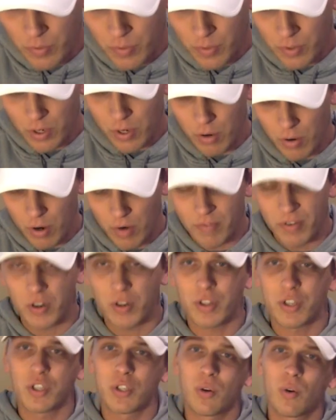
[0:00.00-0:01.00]
We'll go over
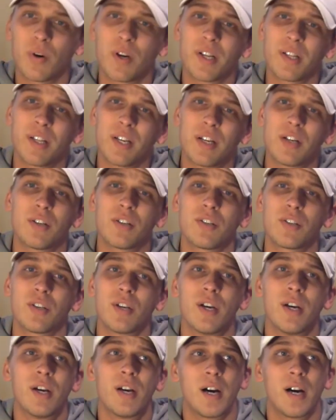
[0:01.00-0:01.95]
the scoring leaders